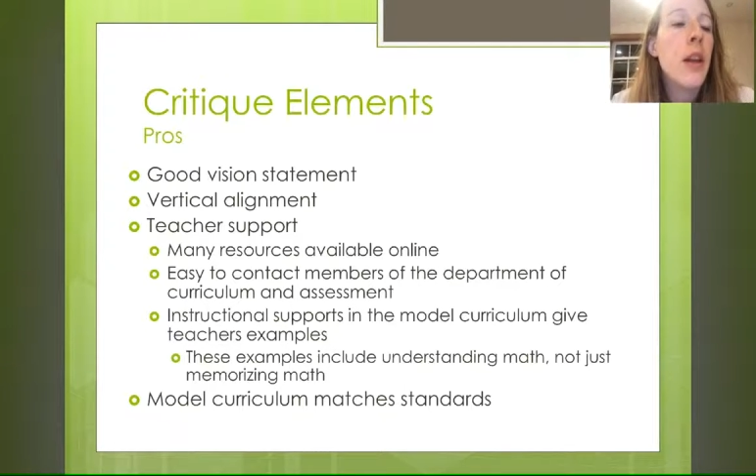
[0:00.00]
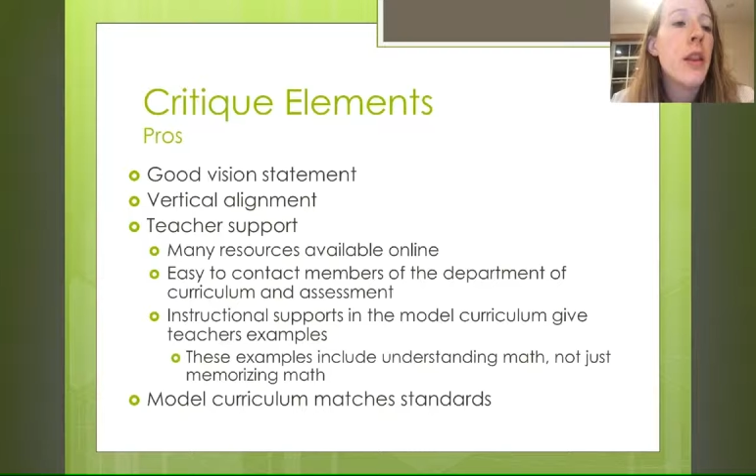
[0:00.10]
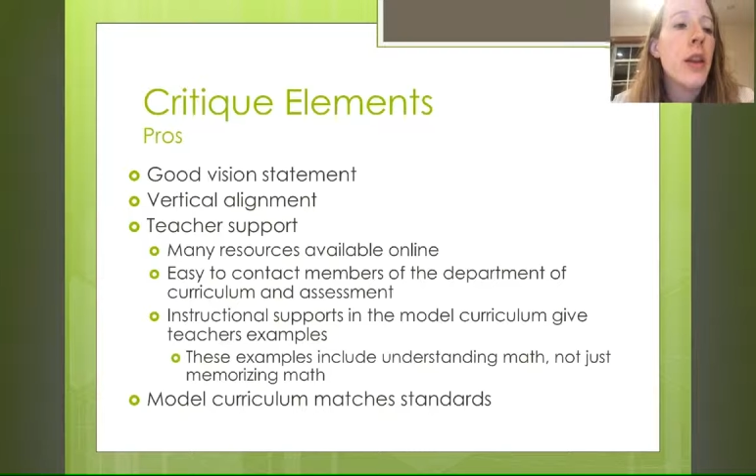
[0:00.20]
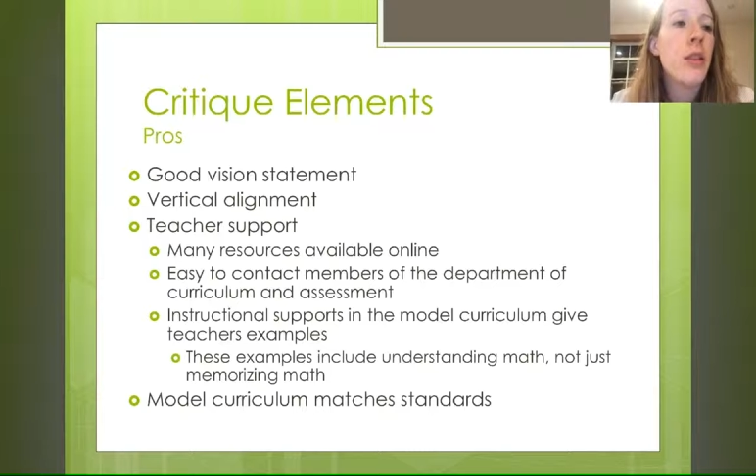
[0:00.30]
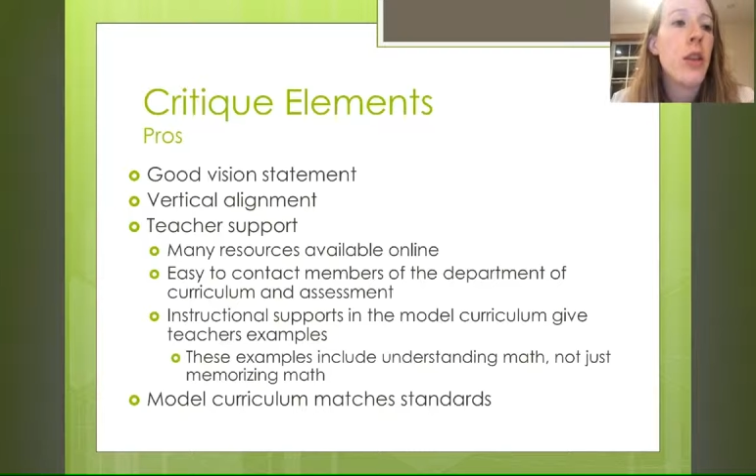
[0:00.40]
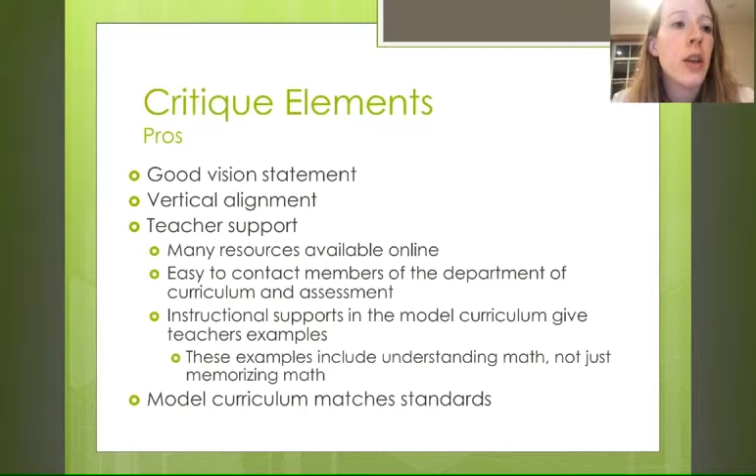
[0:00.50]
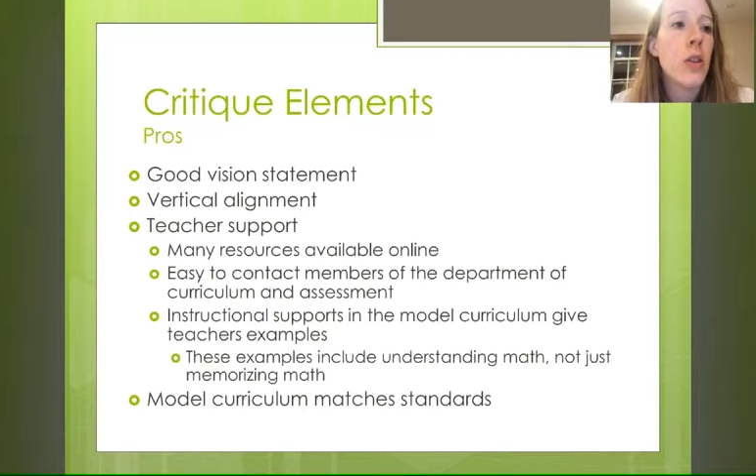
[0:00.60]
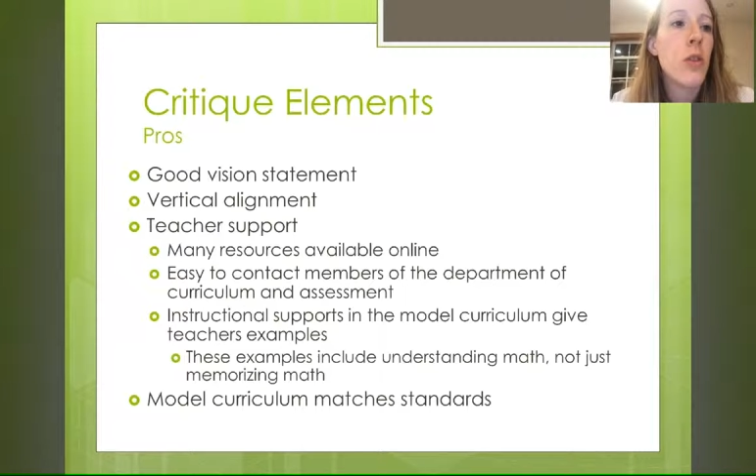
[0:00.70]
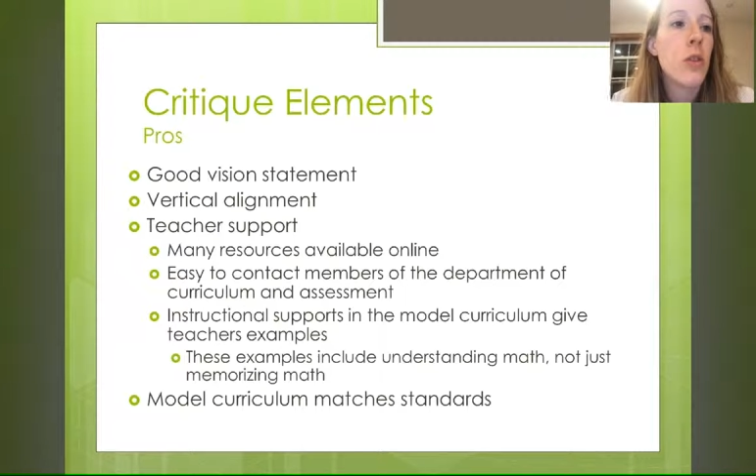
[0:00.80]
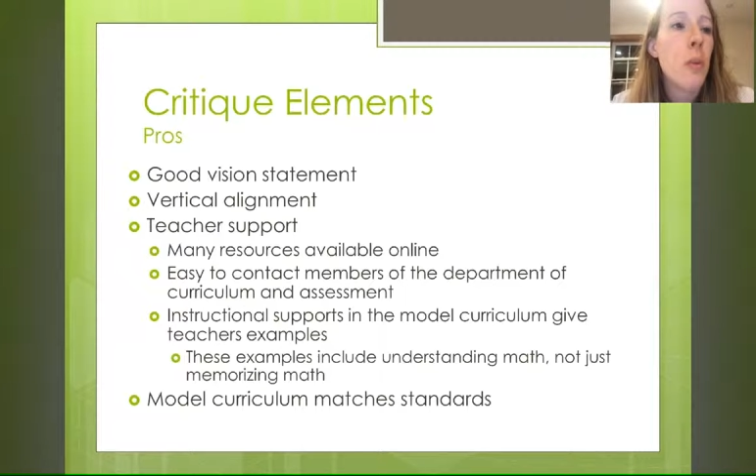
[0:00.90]
and the
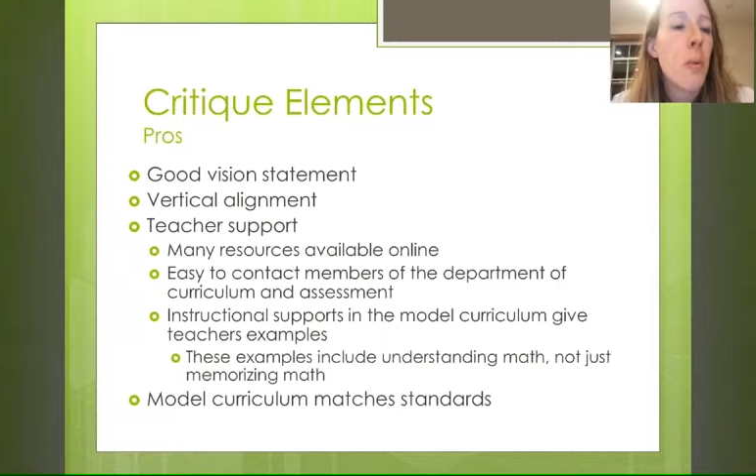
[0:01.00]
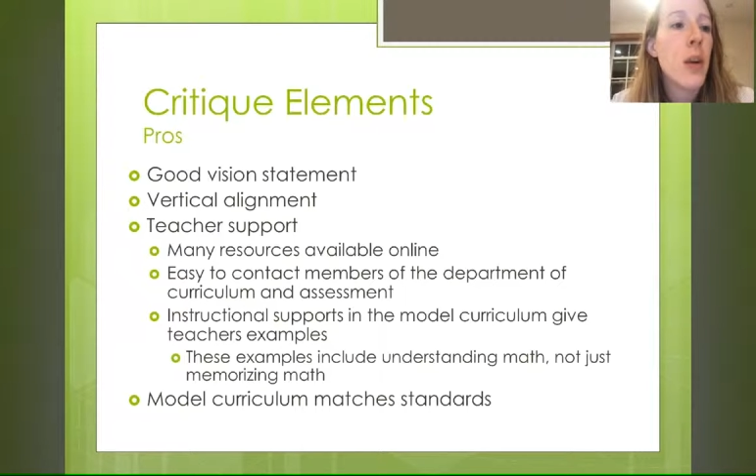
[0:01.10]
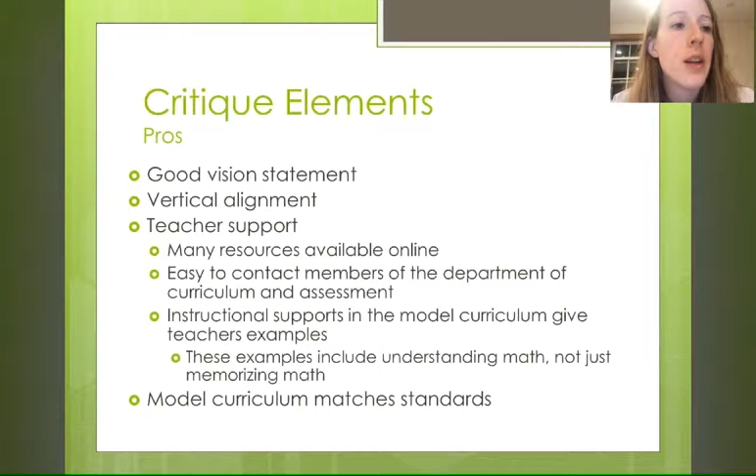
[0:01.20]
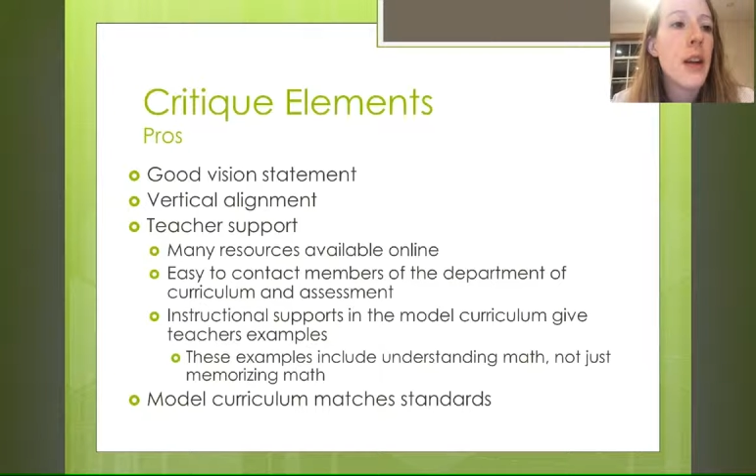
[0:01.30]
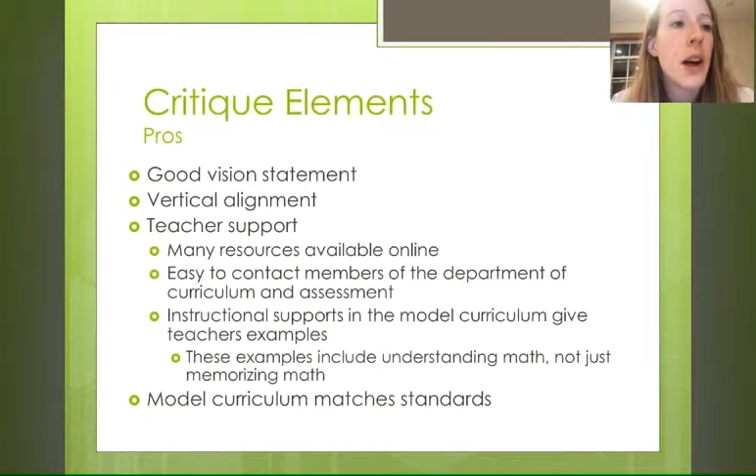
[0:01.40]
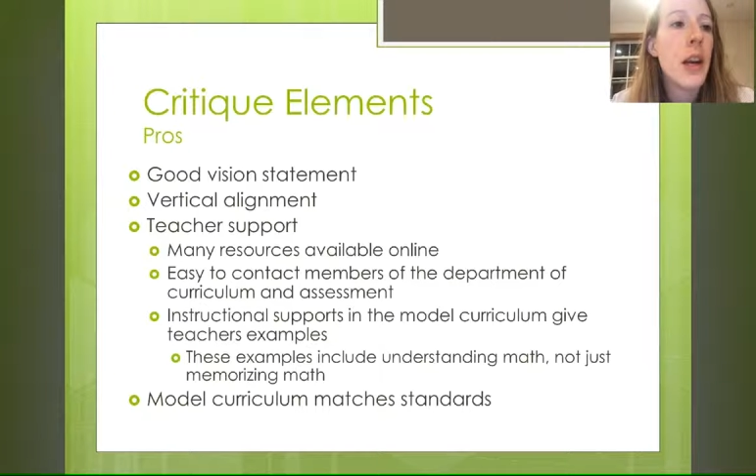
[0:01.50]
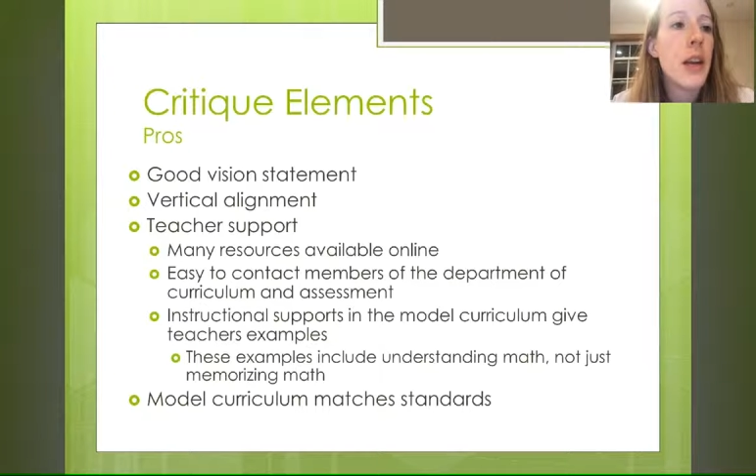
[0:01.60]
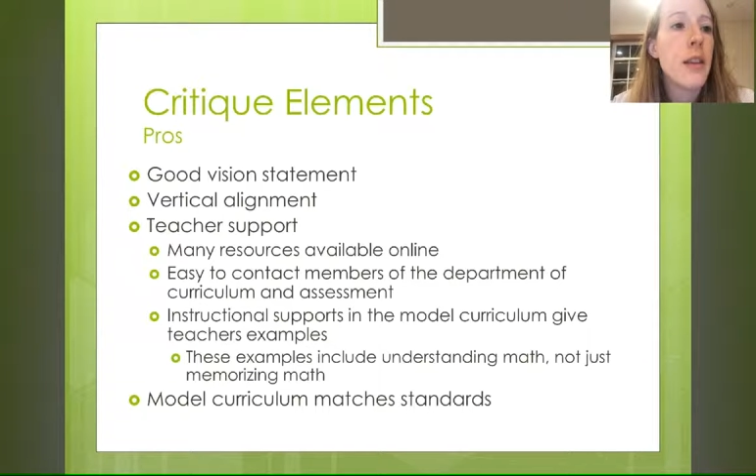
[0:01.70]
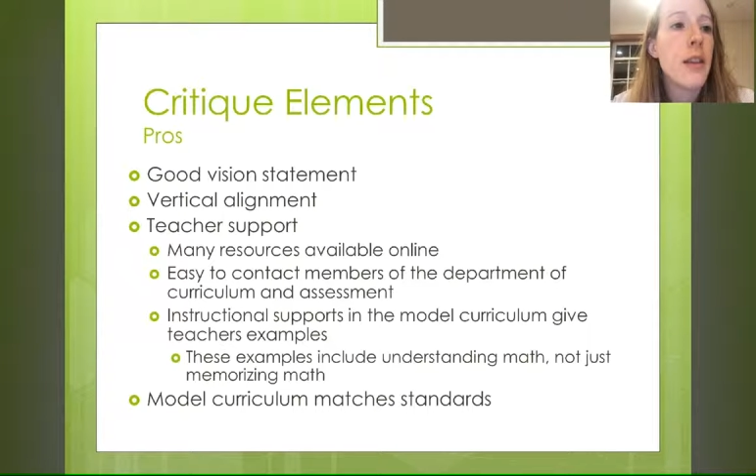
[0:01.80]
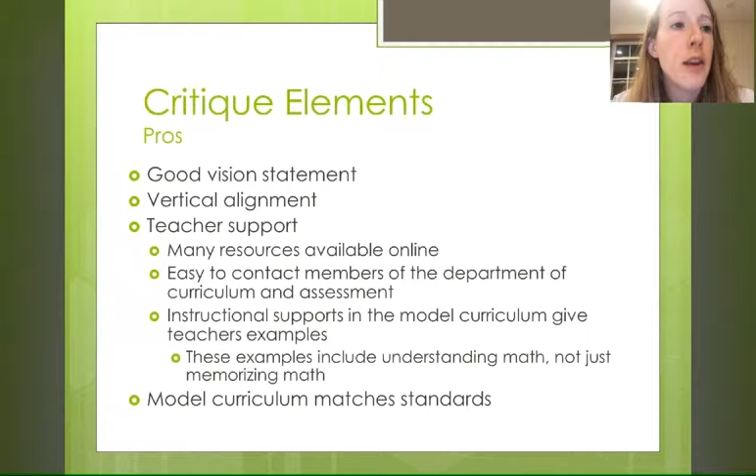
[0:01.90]
instructional supports had an
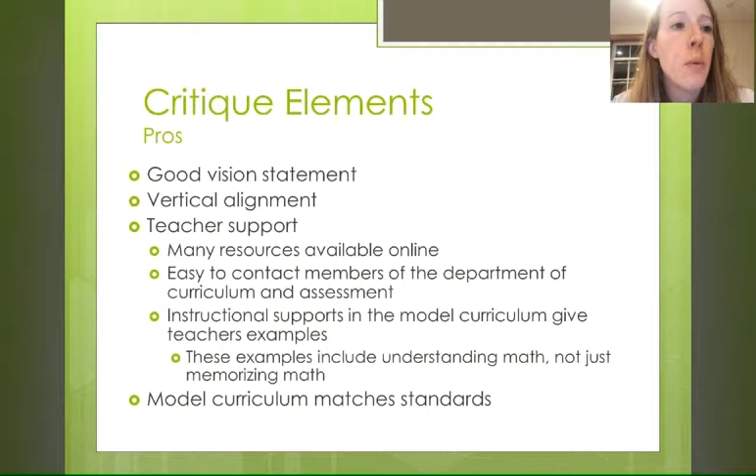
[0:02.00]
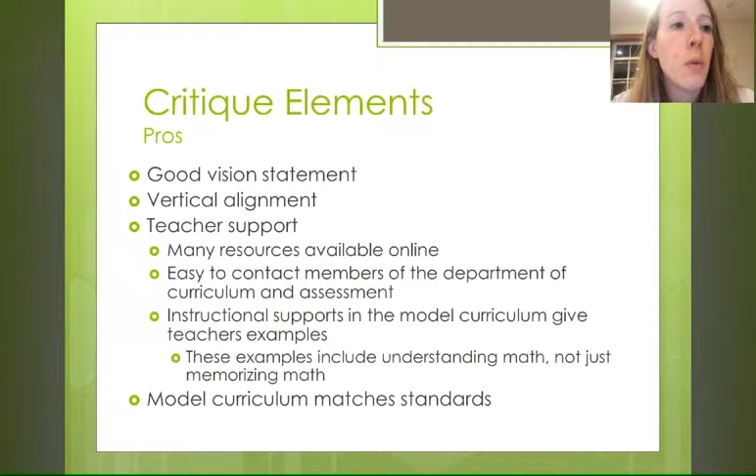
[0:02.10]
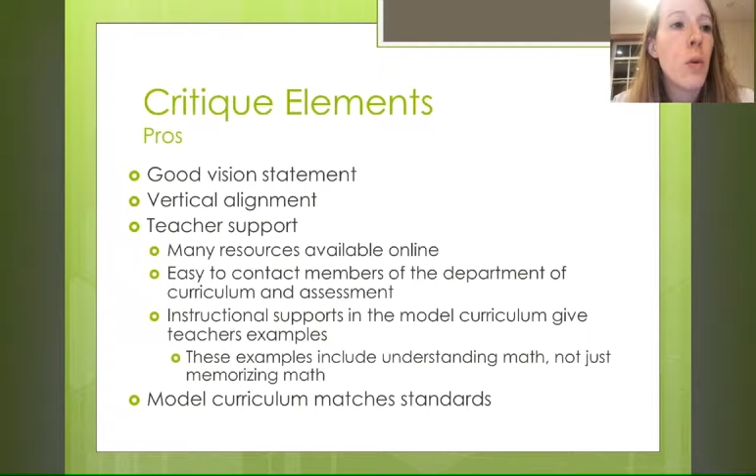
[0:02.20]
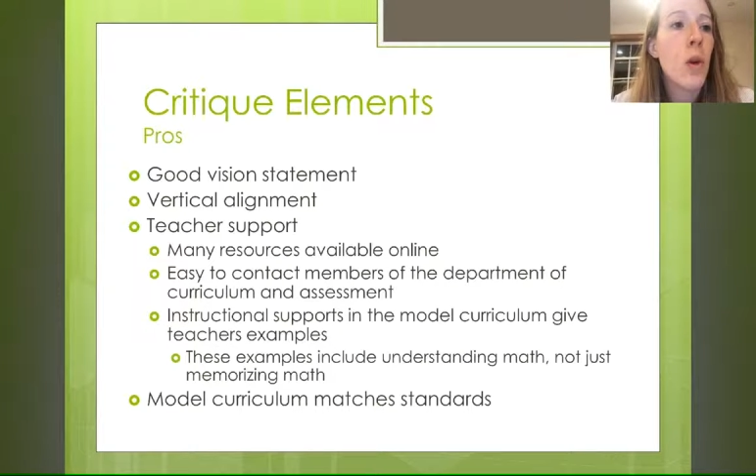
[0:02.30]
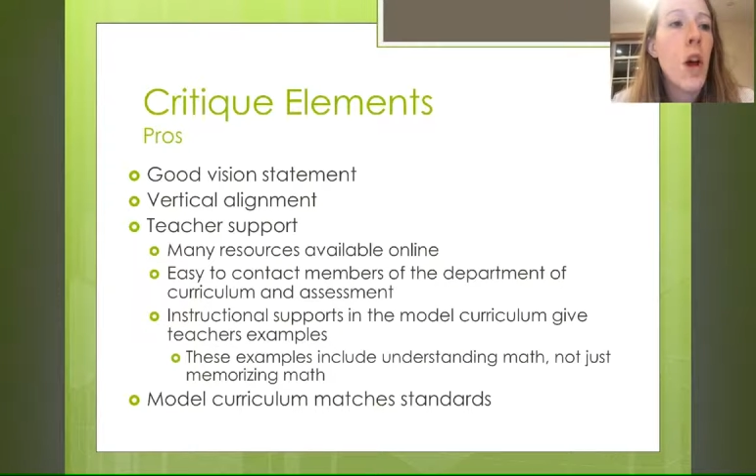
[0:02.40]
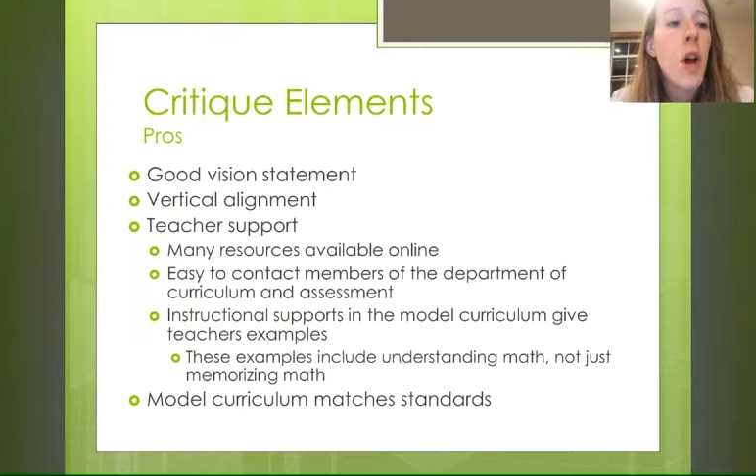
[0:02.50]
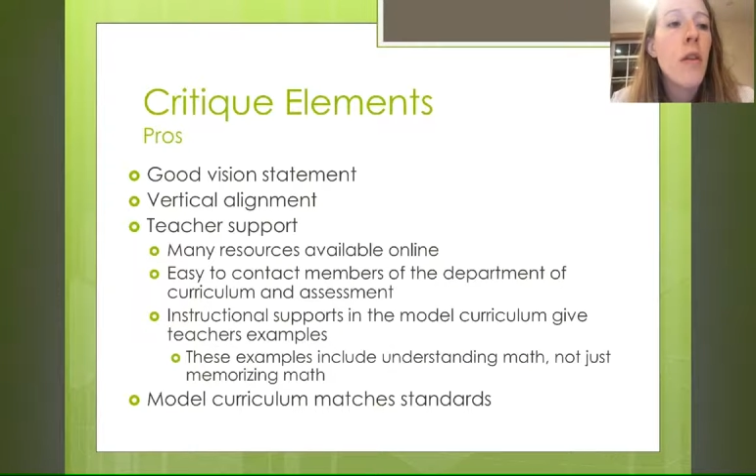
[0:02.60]
example